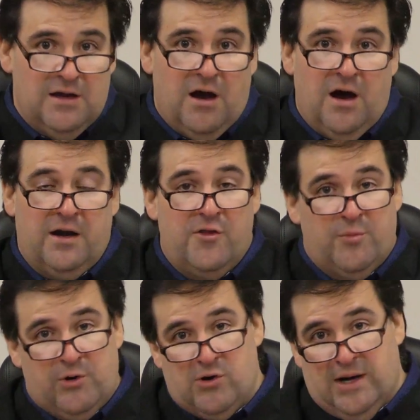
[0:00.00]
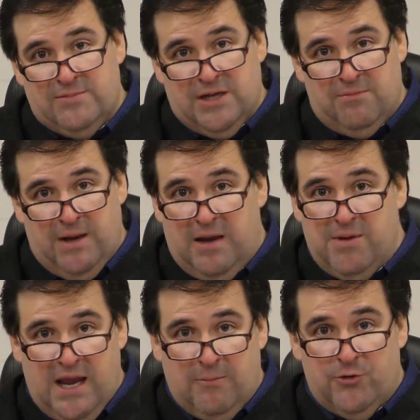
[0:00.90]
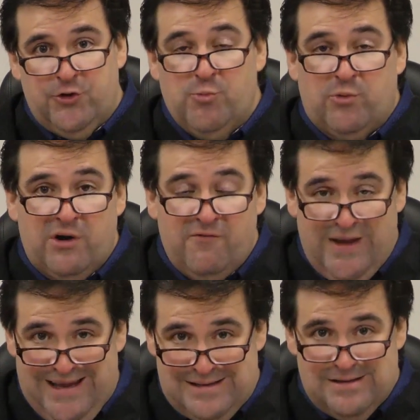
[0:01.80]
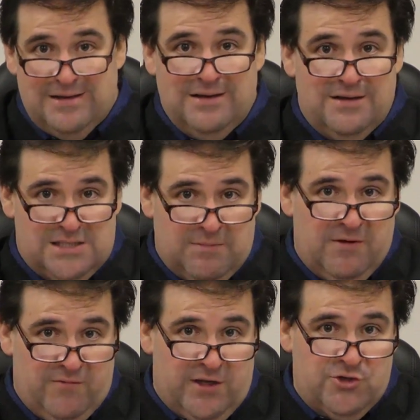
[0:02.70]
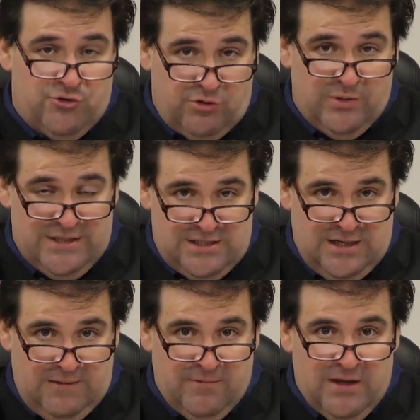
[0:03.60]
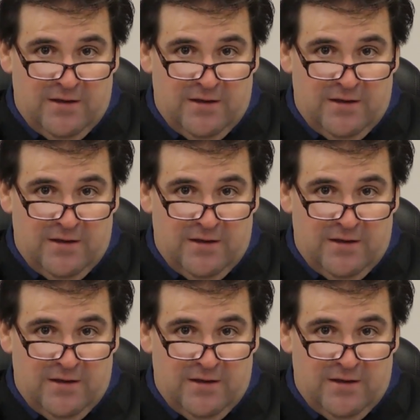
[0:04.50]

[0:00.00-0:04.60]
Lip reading: on other programs that may be able to prevent some of this truancy.